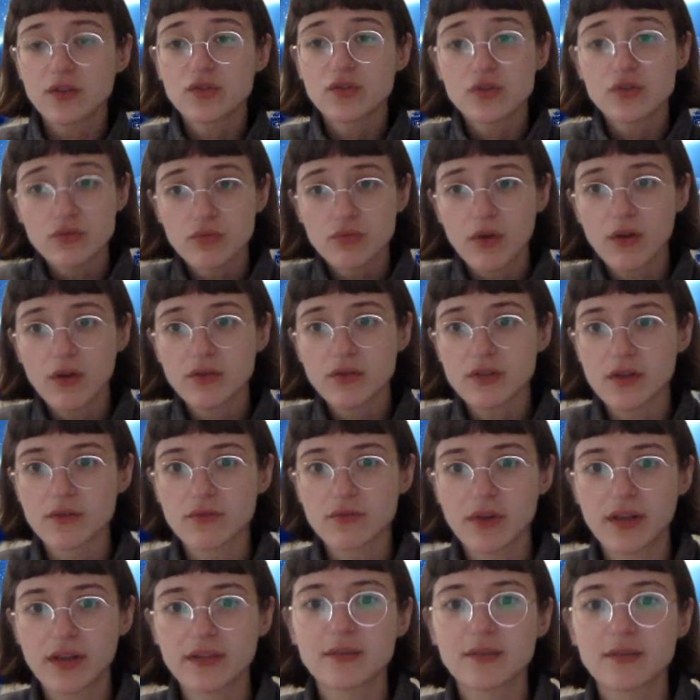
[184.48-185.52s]
you wrote on
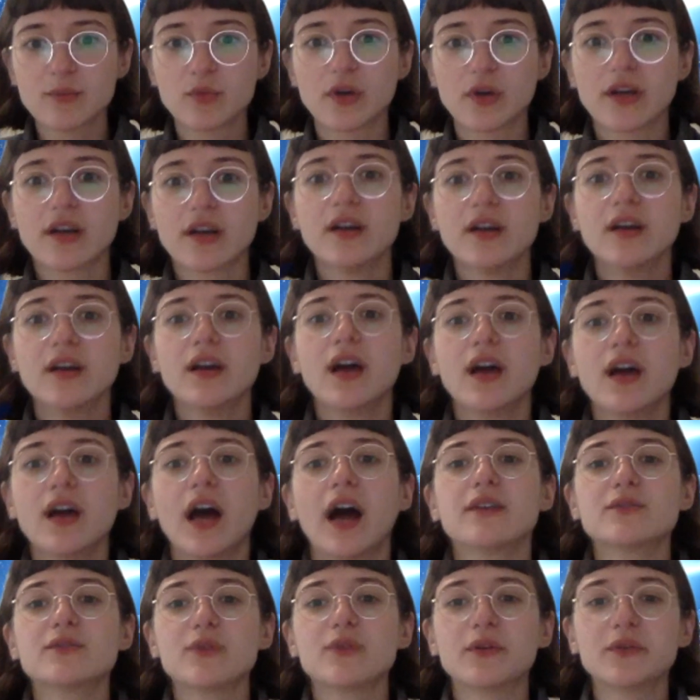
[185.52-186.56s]
ransomware,
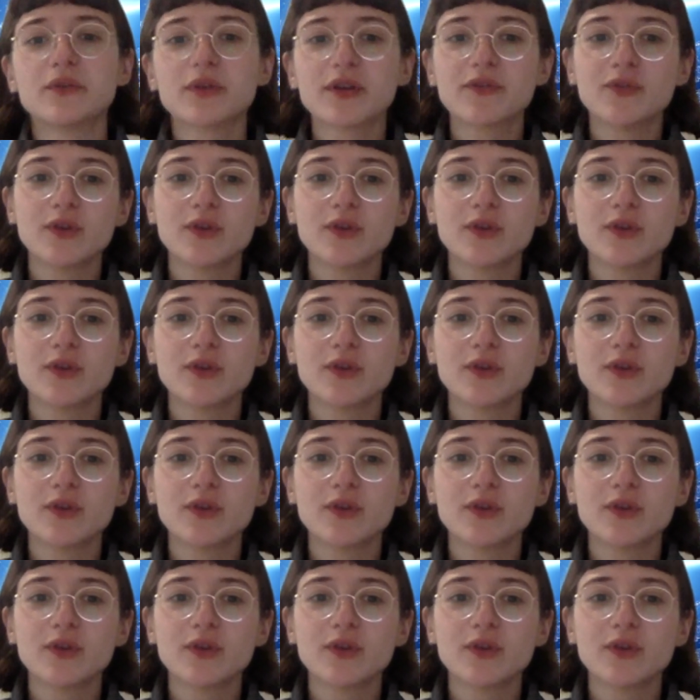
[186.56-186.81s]
I was wondering